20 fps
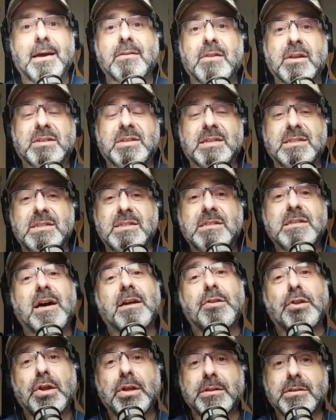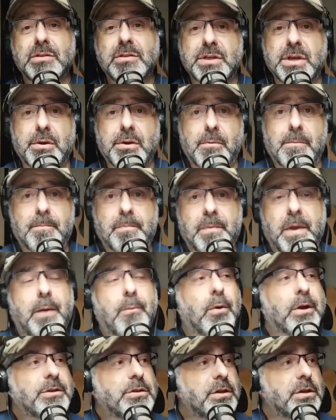This has nothing to do. I
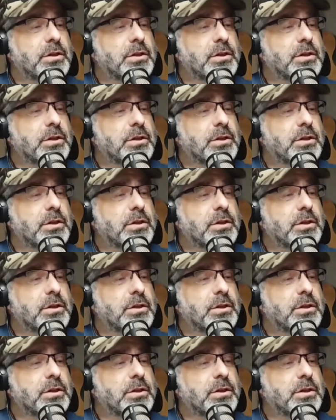want you